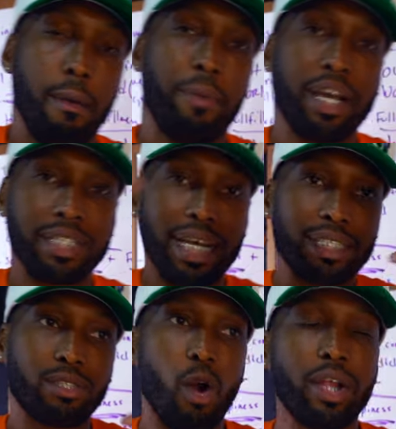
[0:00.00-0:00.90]
Because I
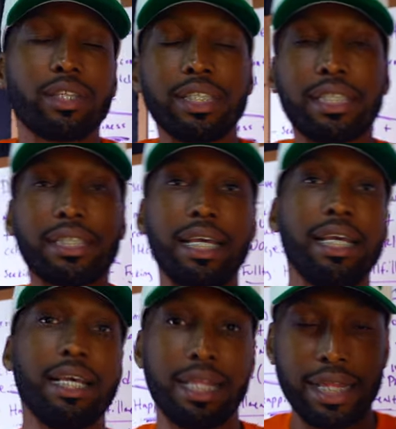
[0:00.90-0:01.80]
started to
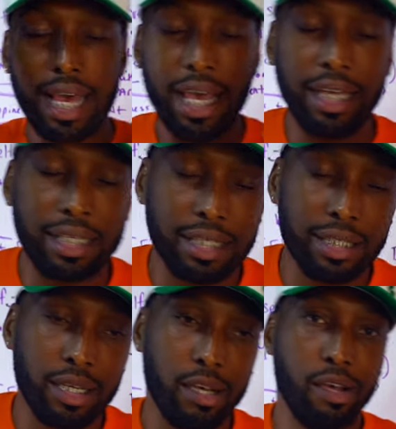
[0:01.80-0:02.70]
see
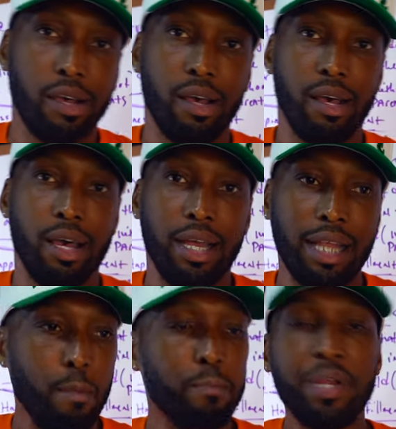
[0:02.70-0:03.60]
things
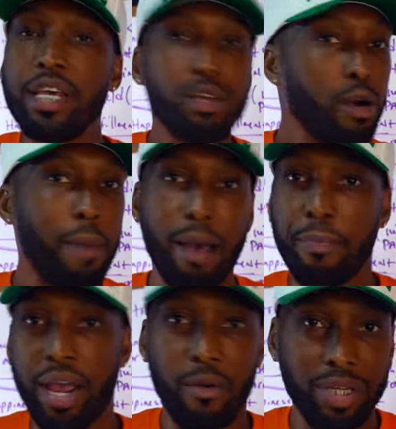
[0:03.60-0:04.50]
that neither of my
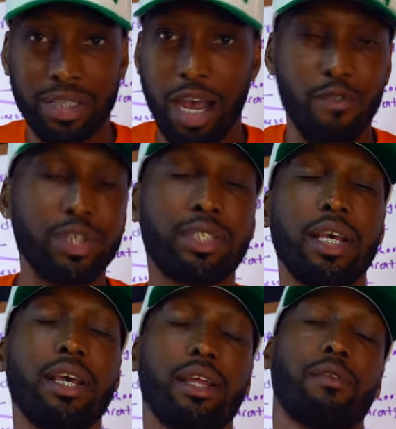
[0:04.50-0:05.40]
parents ever
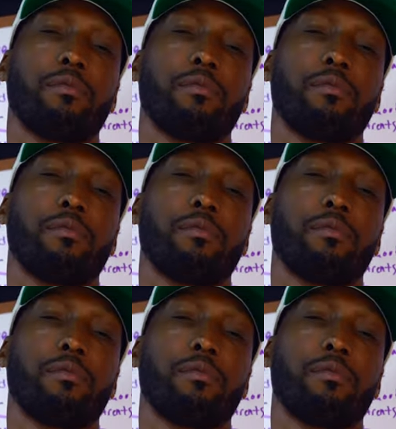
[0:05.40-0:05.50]
seen.